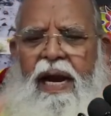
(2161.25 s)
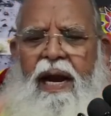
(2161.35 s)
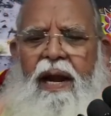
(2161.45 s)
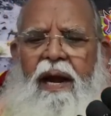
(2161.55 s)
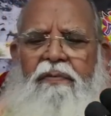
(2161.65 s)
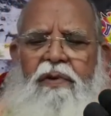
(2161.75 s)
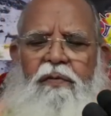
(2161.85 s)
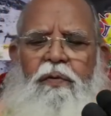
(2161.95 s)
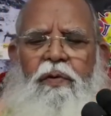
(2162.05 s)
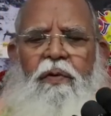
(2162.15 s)
And
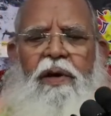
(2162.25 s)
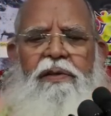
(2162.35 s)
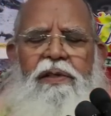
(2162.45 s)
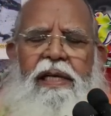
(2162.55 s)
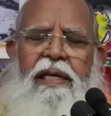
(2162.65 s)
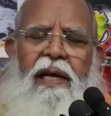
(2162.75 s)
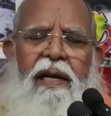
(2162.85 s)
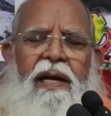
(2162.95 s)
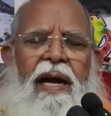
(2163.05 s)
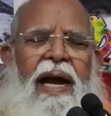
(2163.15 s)
after food was
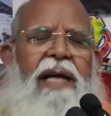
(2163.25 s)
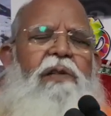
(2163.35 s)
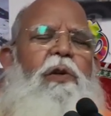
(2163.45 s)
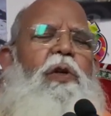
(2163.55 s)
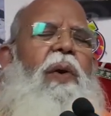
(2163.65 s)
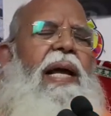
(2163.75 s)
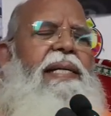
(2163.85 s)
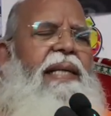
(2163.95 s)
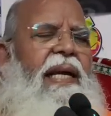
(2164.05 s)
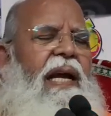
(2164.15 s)
eaten, as usual
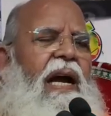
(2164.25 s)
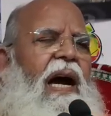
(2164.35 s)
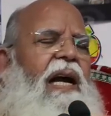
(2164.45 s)
I say,